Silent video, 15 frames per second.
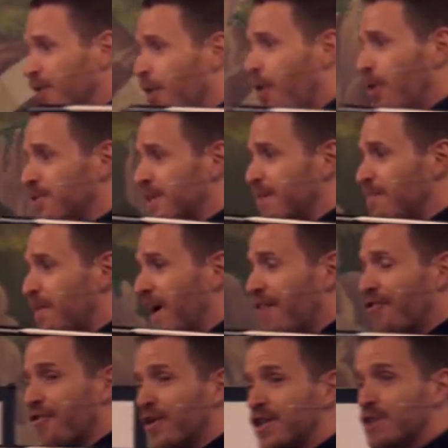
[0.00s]
holding my
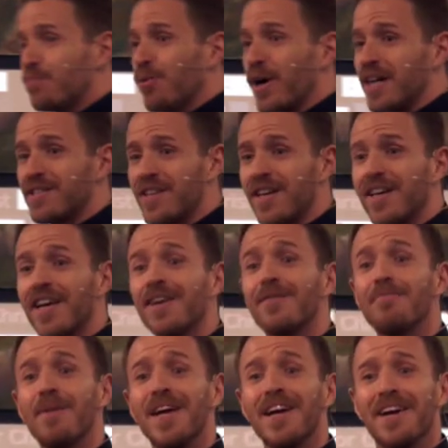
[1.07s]
French press
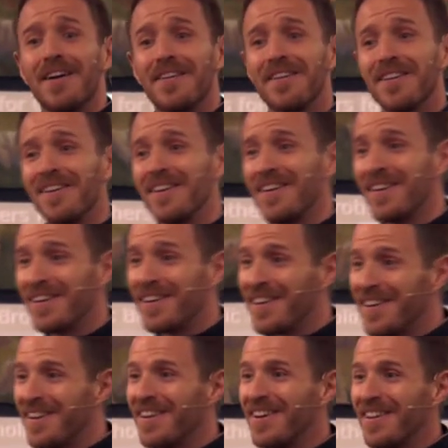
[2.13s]
thinking, man,
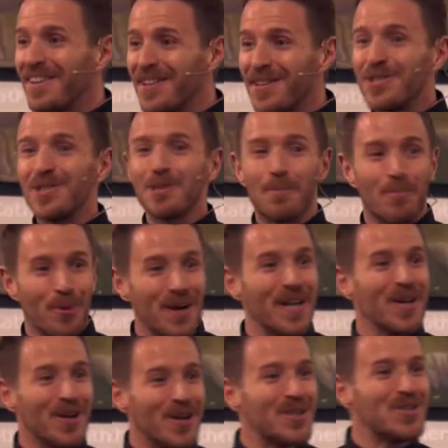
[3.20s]
this is a pretty
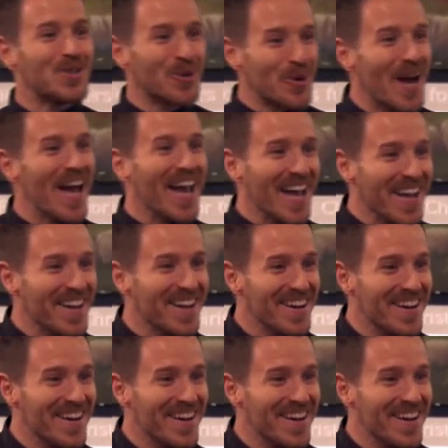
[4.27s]
good tray.